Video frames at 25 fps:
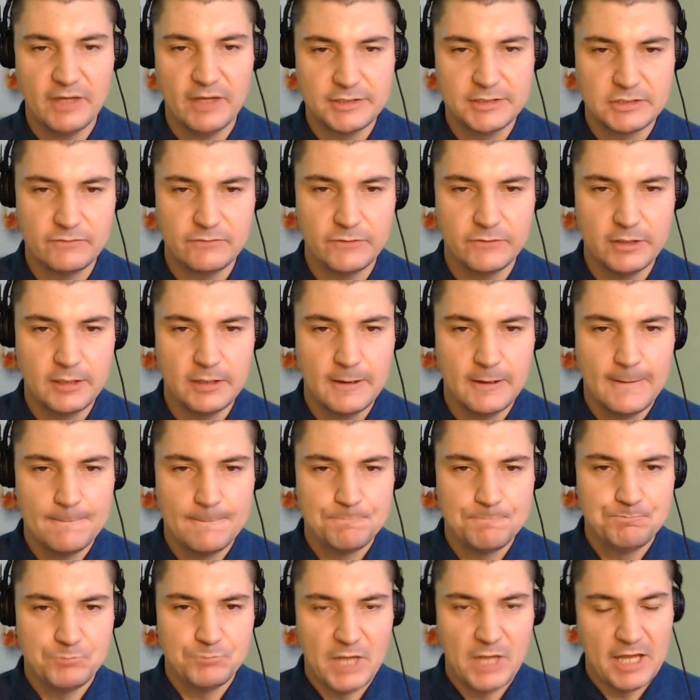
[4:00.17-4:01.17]
offensively.
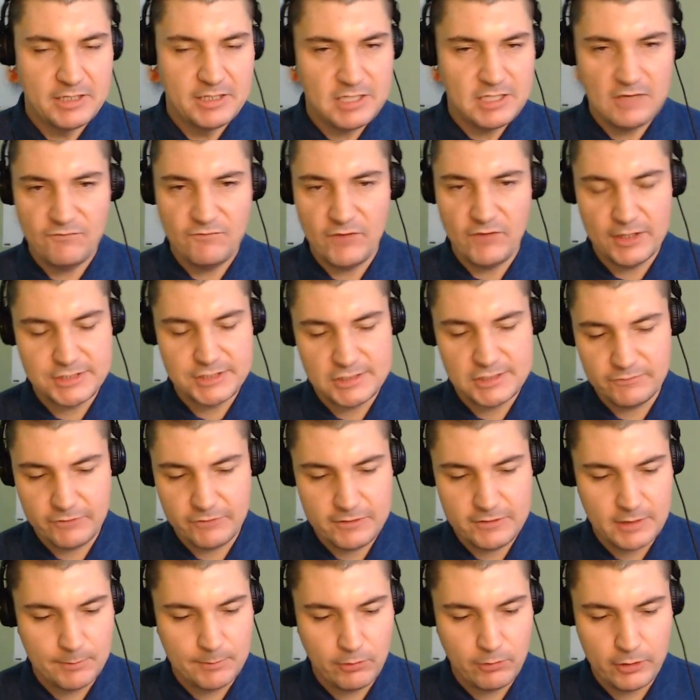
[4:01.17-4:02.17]
And
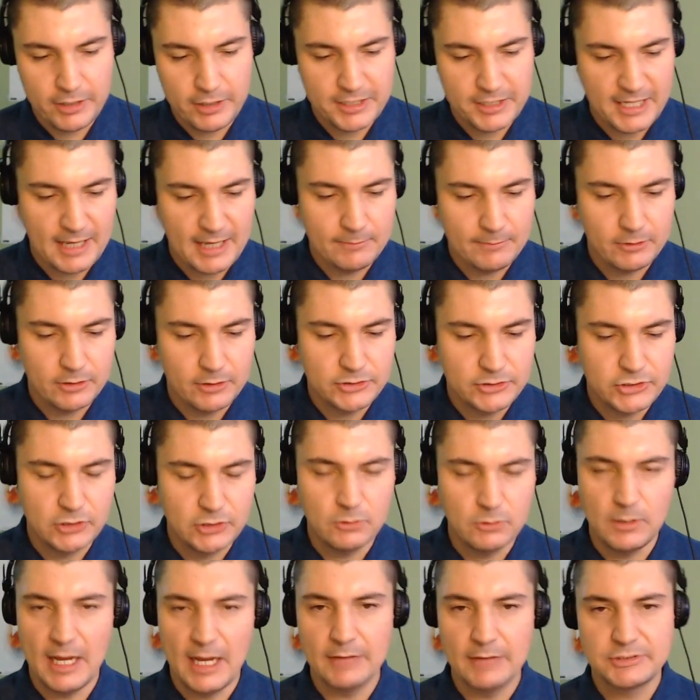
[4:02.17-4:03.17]
defensively, they're pretty damn good too.